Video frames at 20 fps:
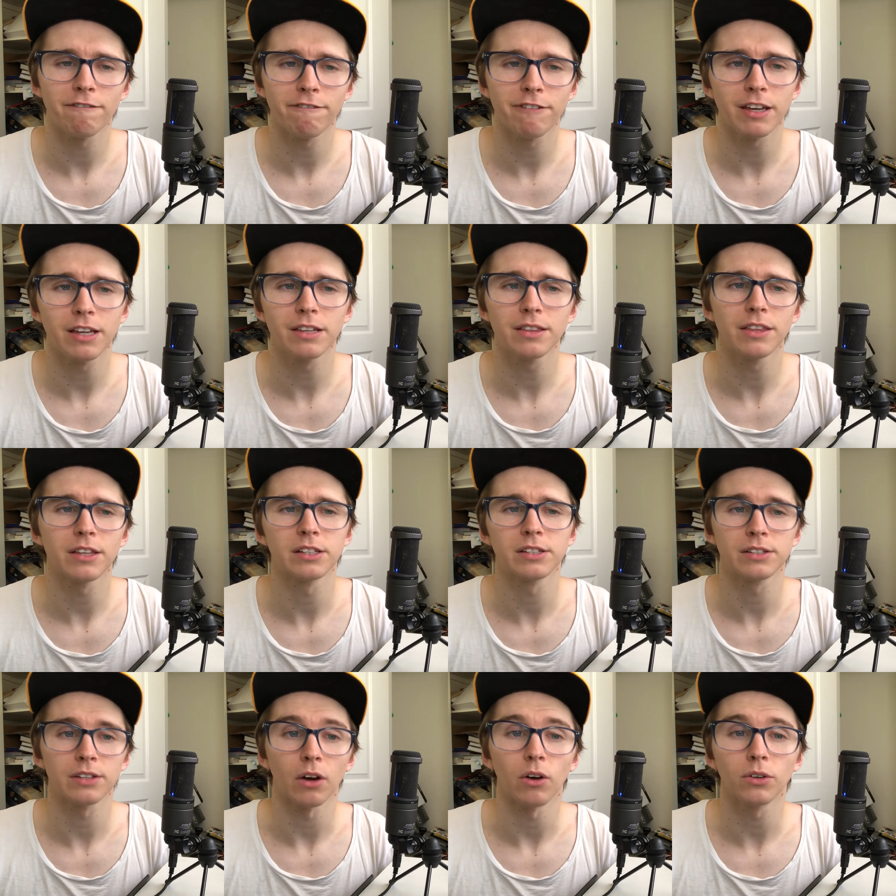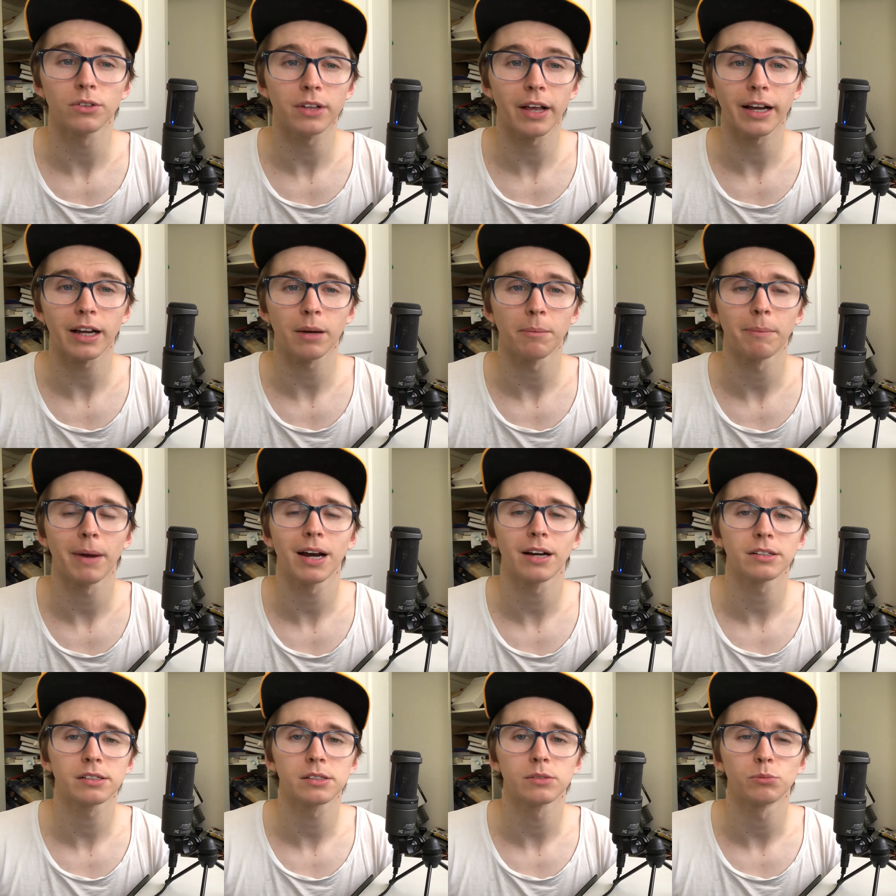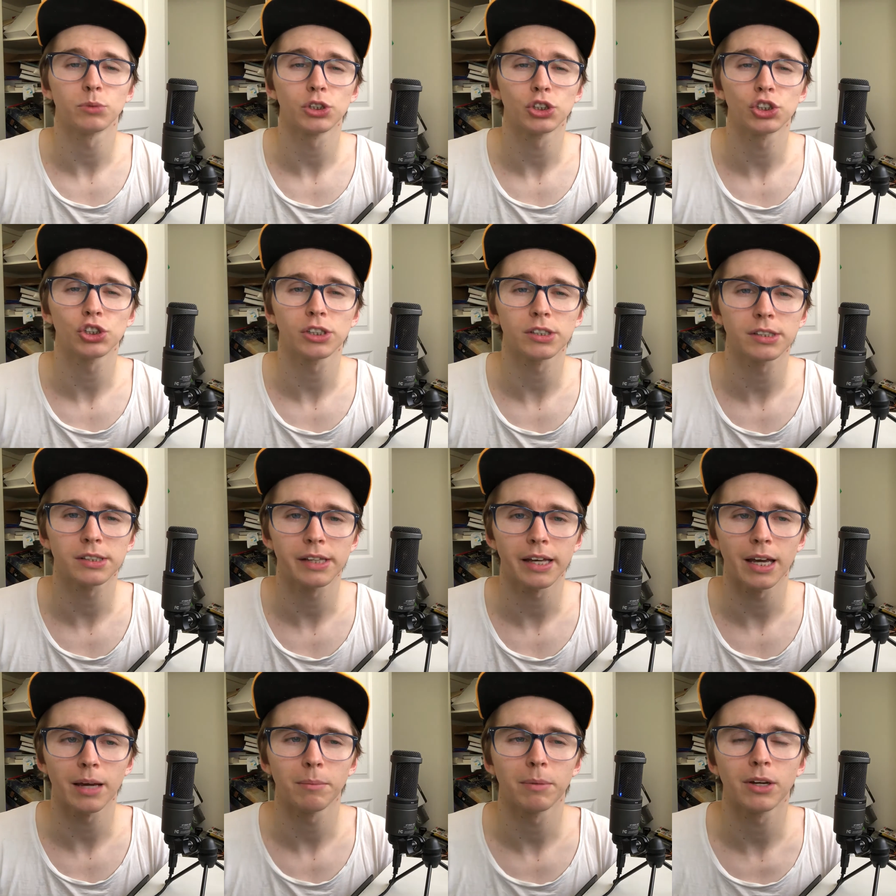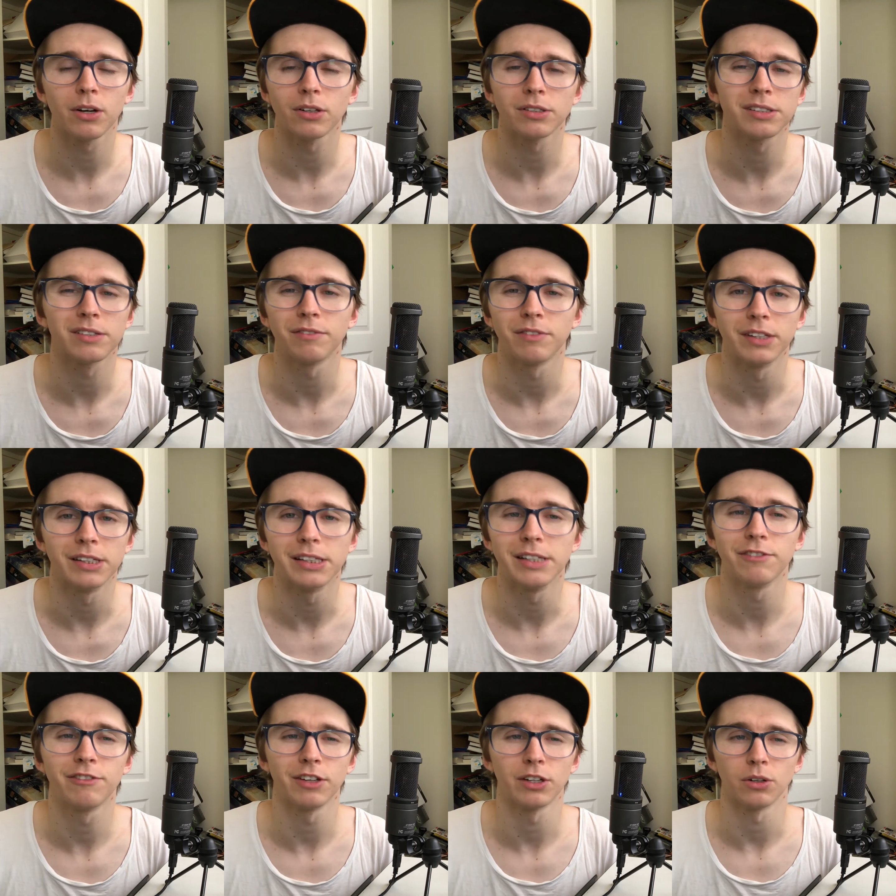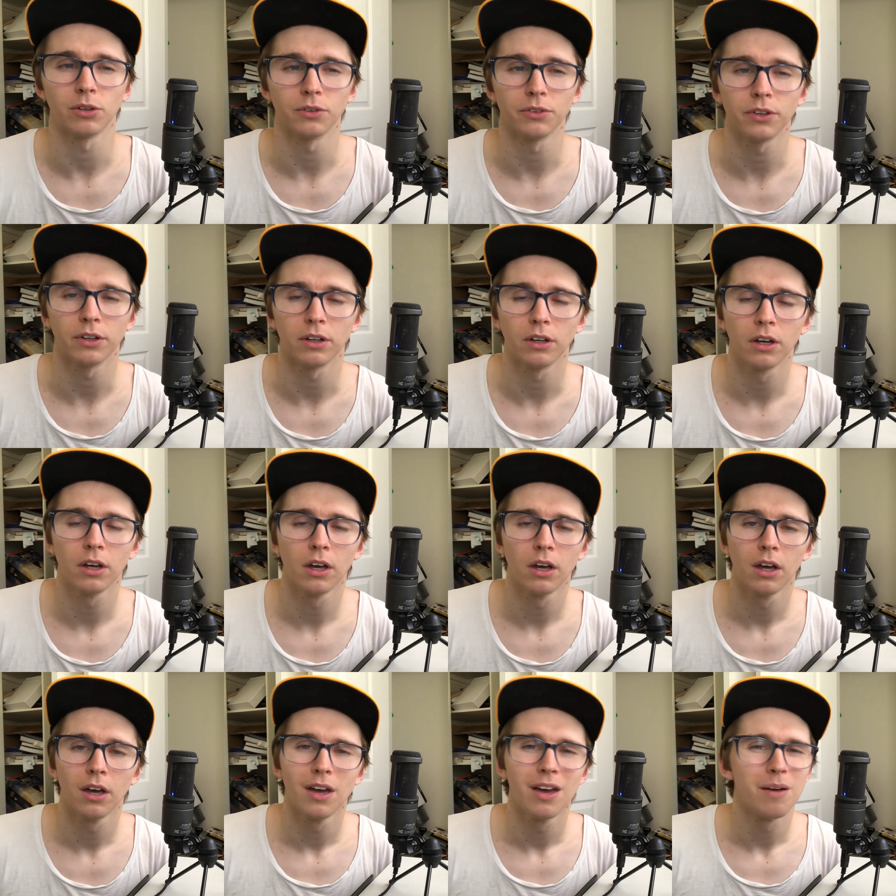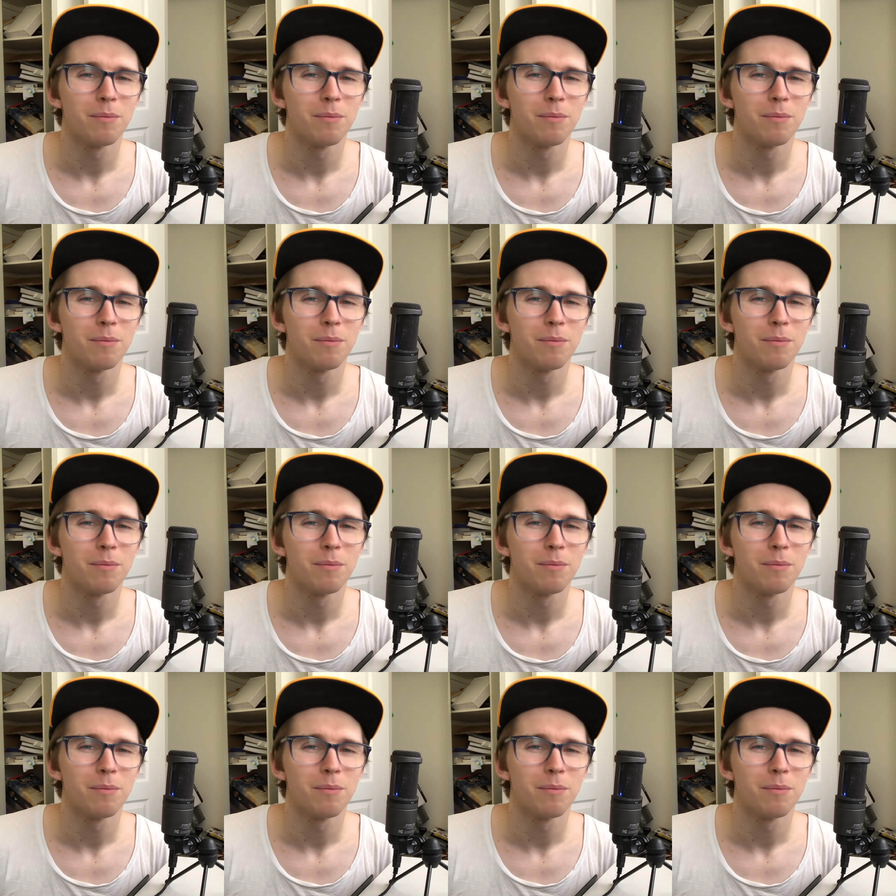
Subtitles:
but I figured the Souls-like comparison was just there because of the difficulty.